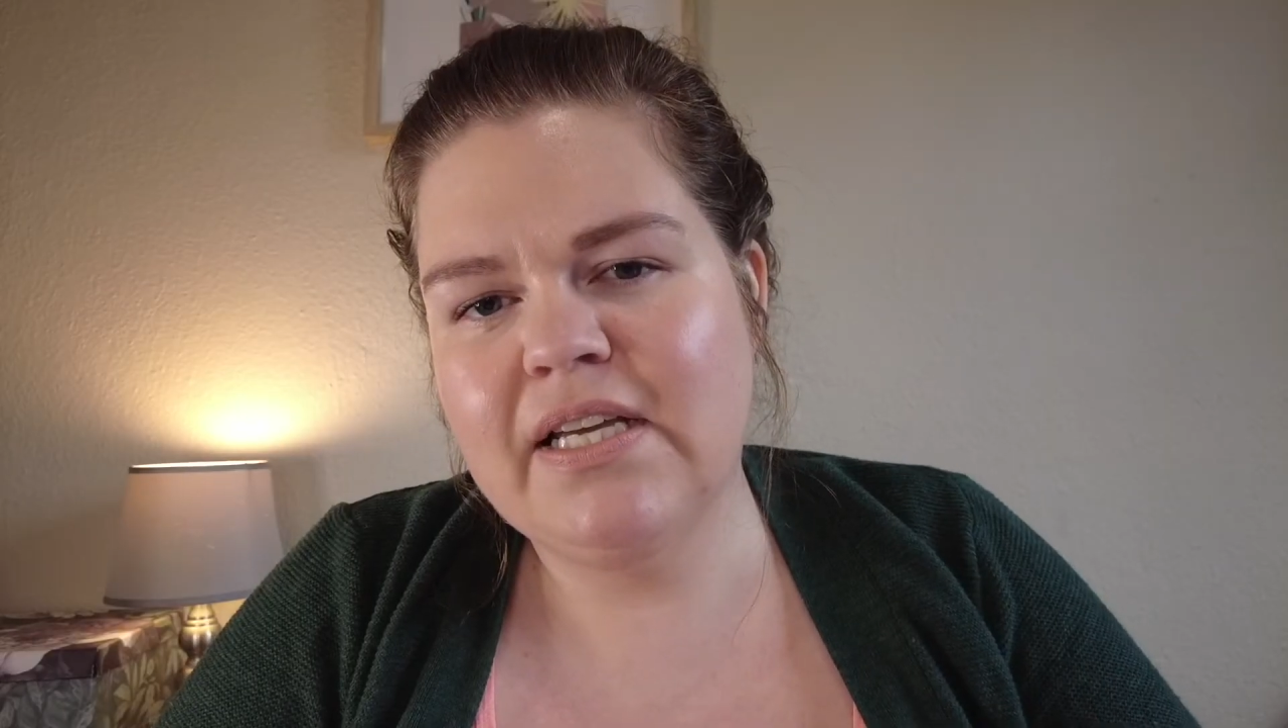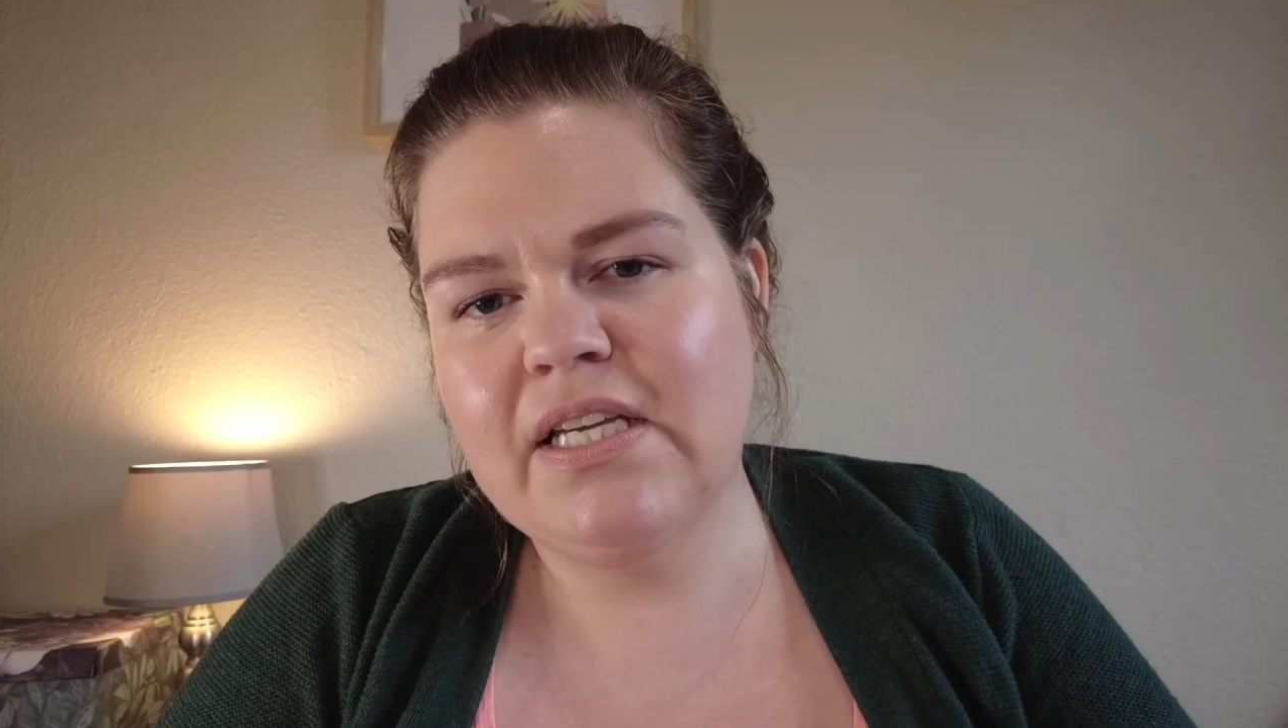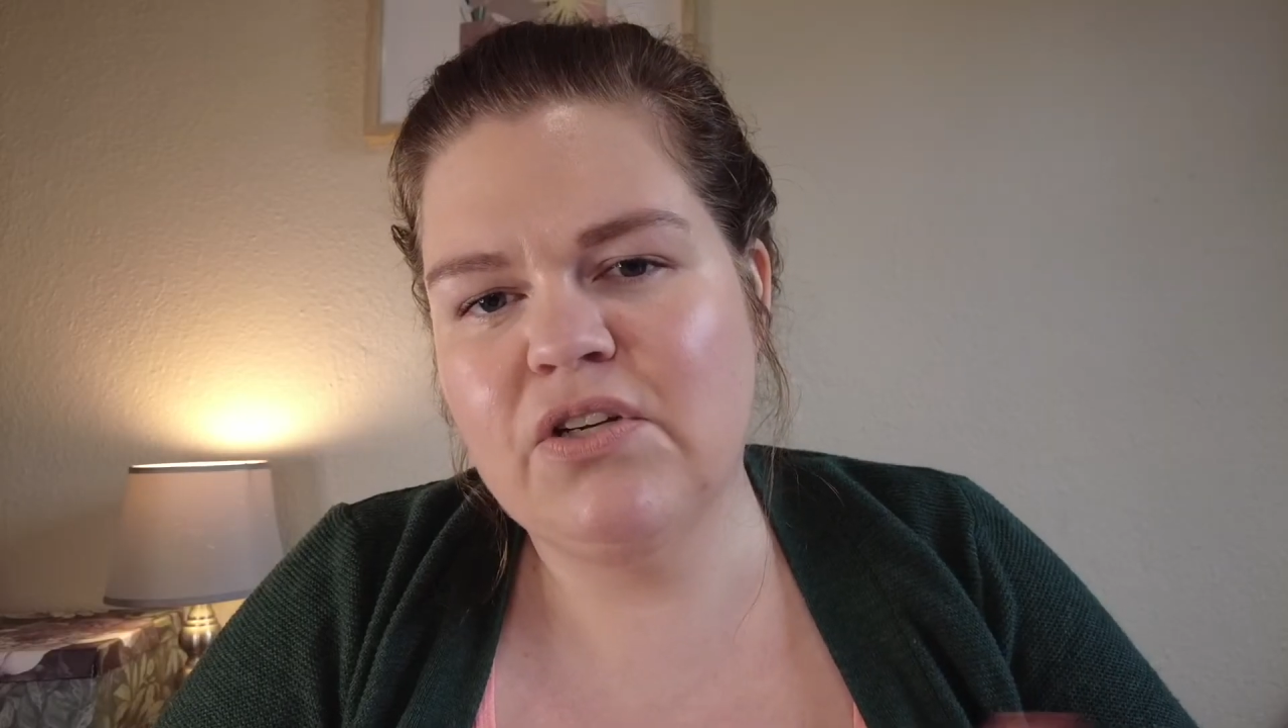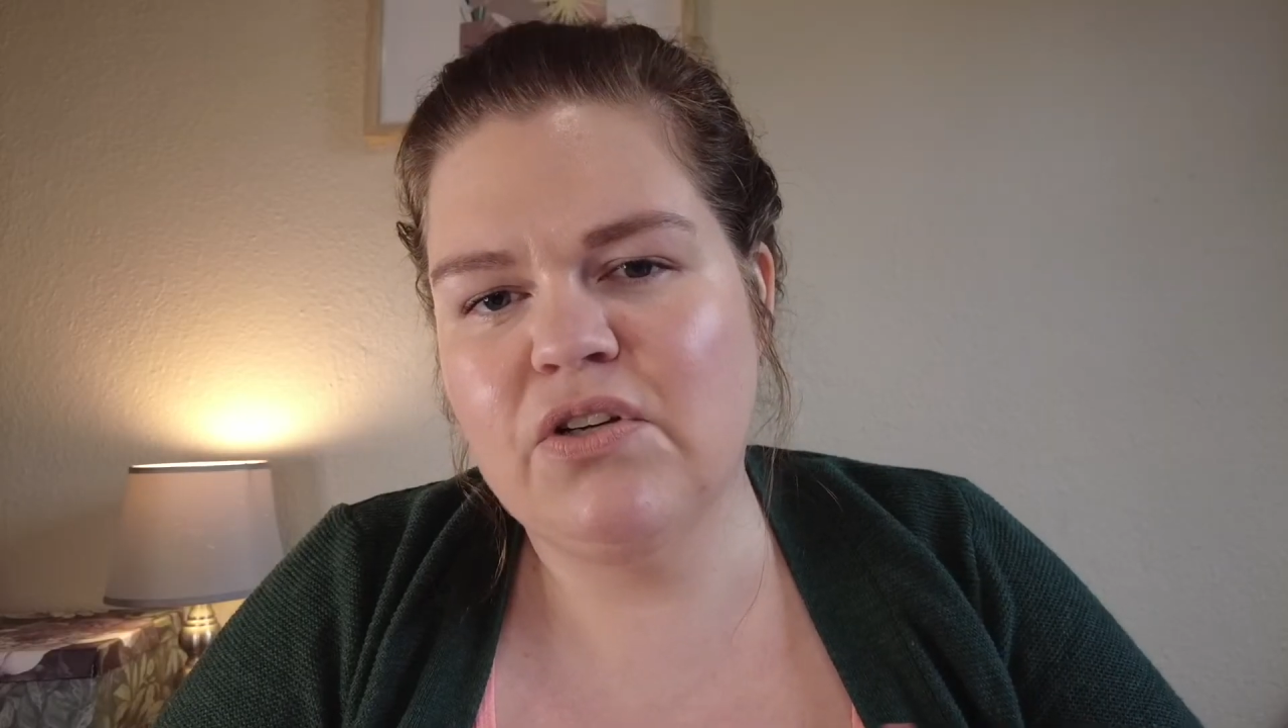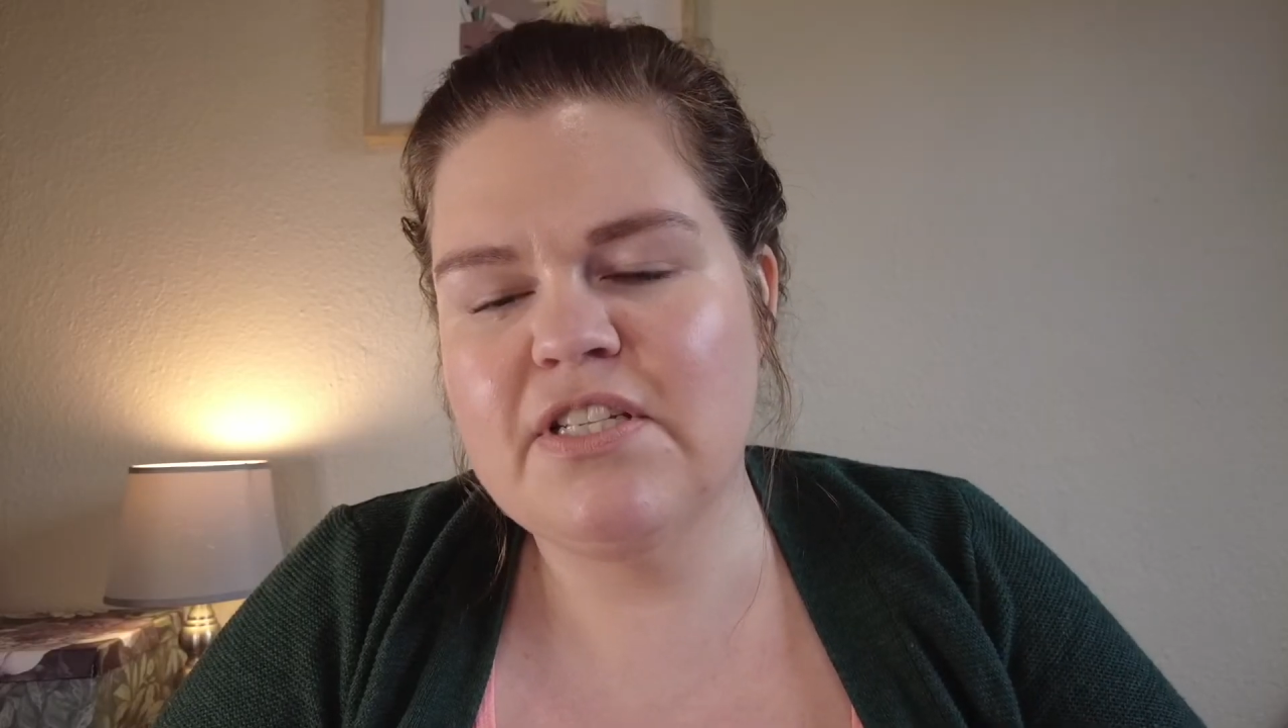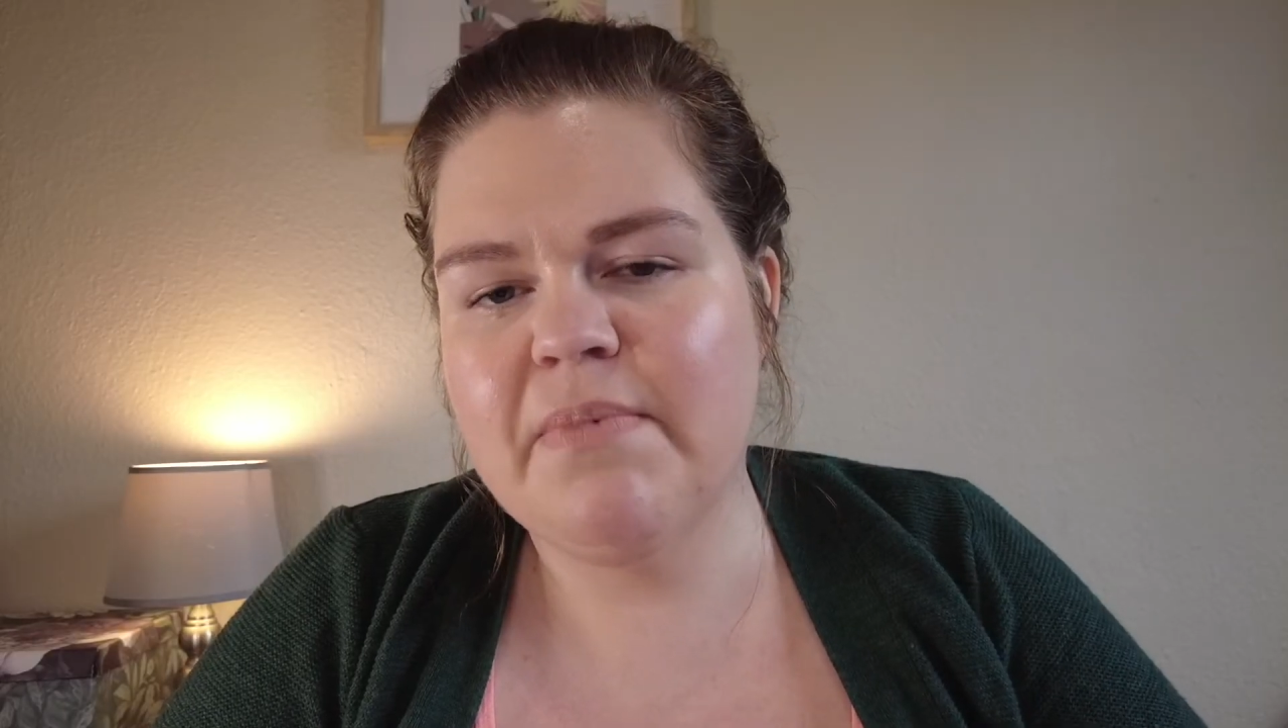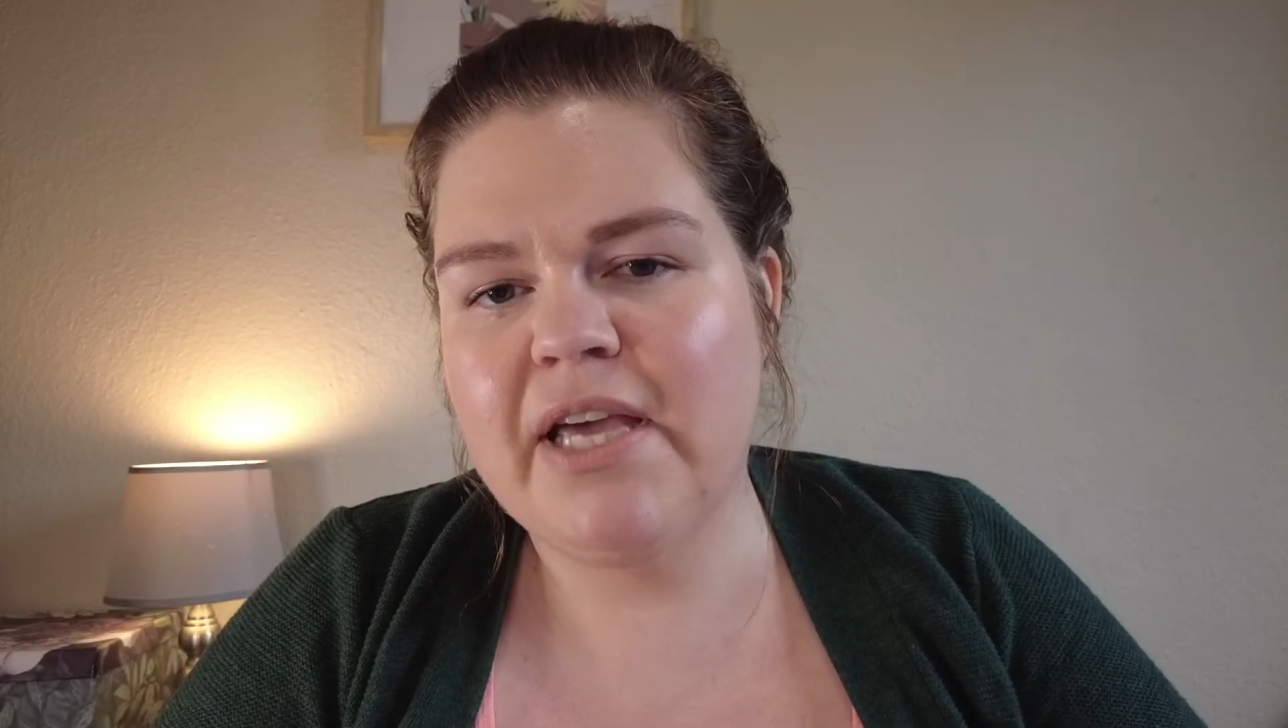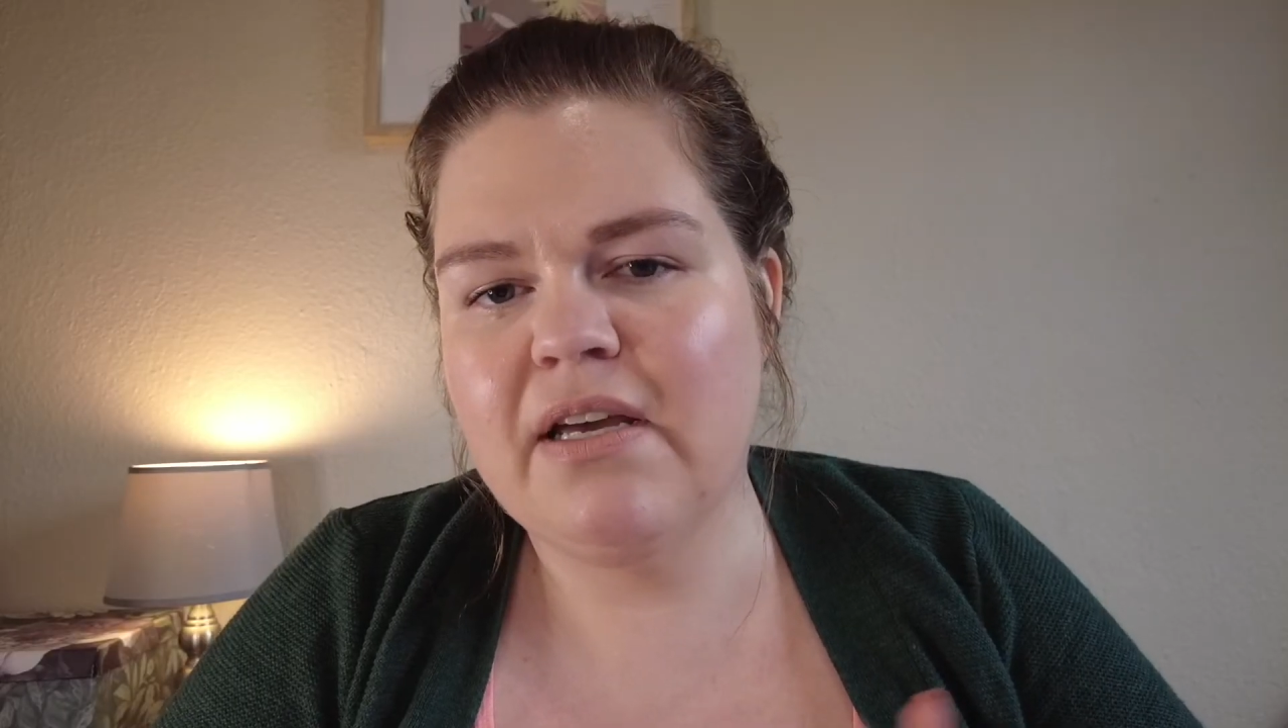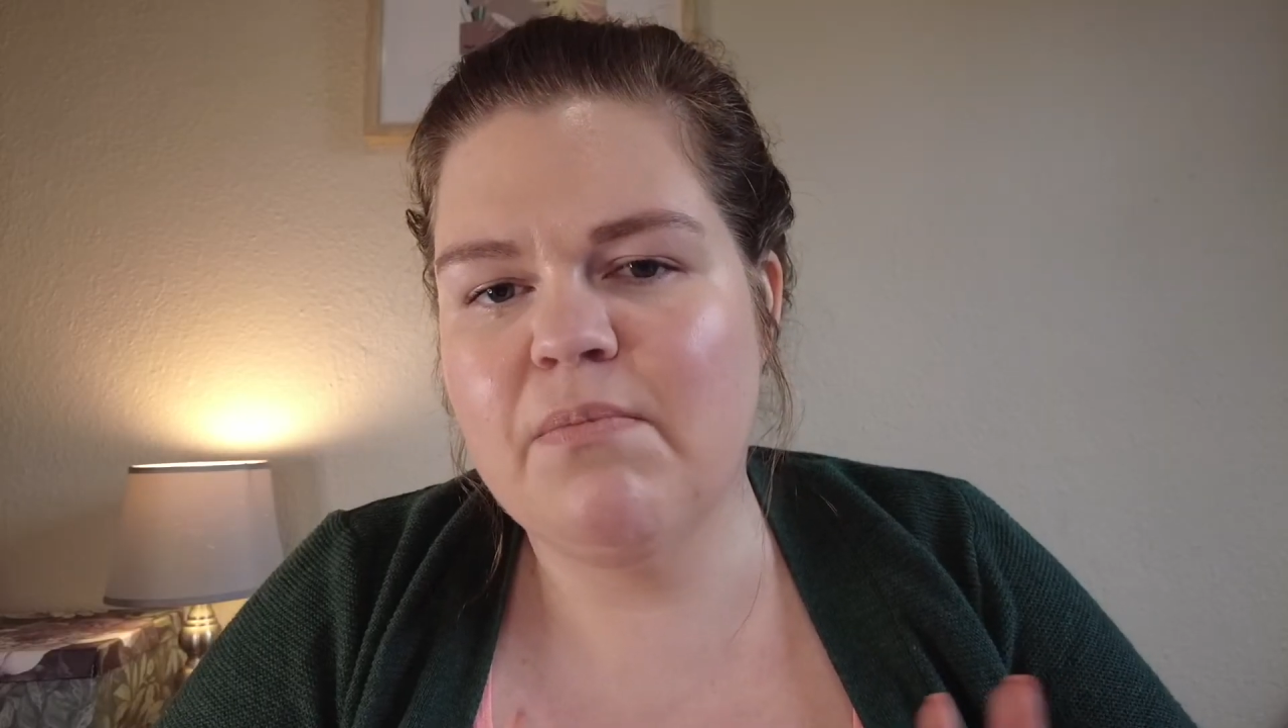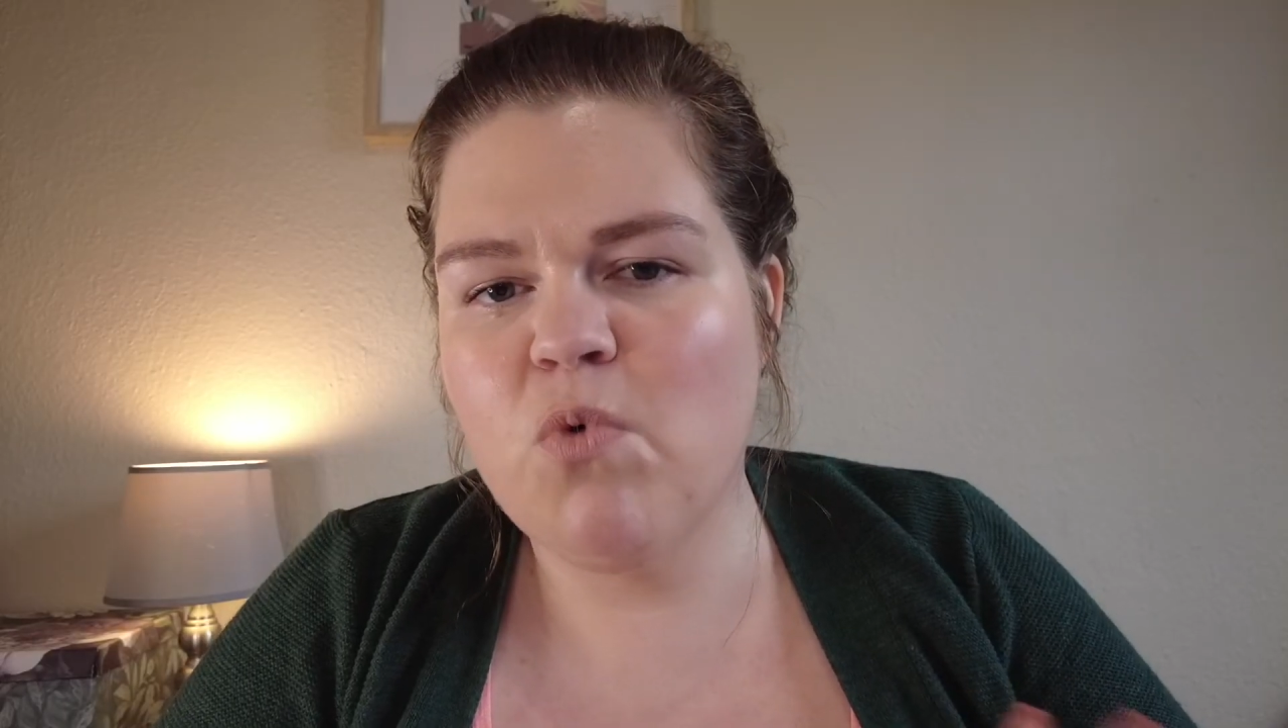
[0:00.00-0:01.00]
to
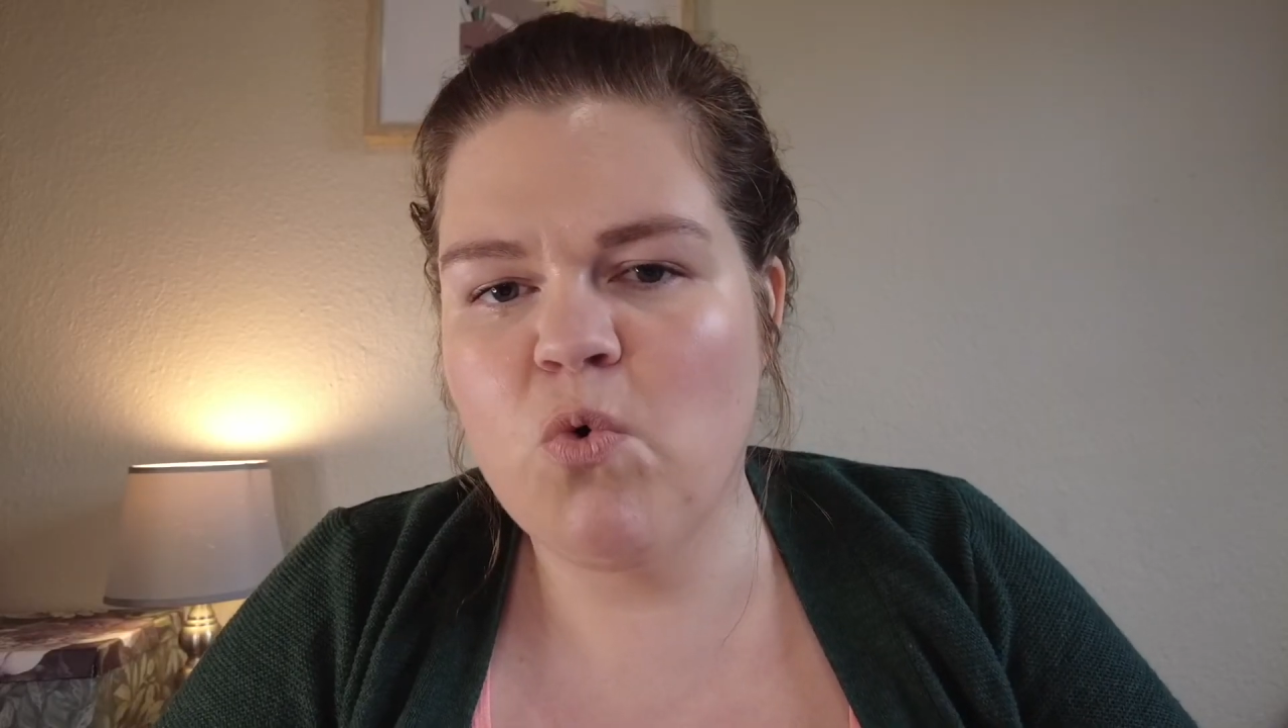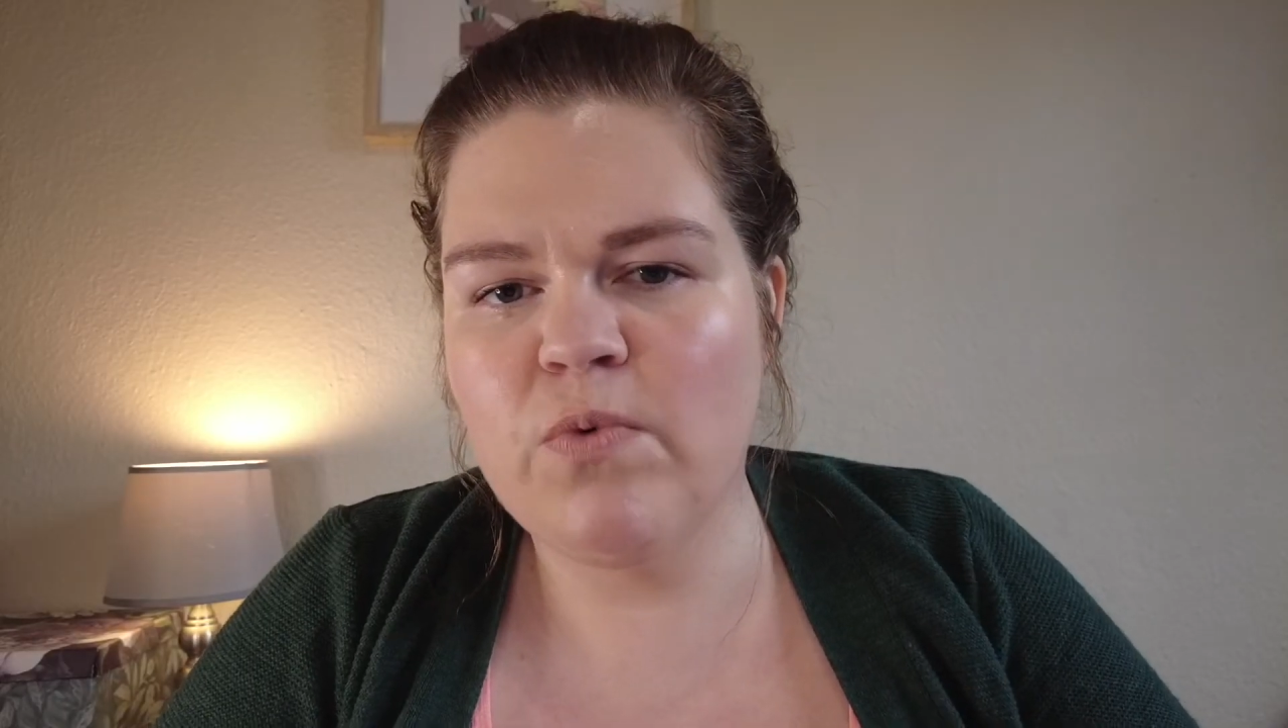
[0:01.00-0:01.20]
make it a more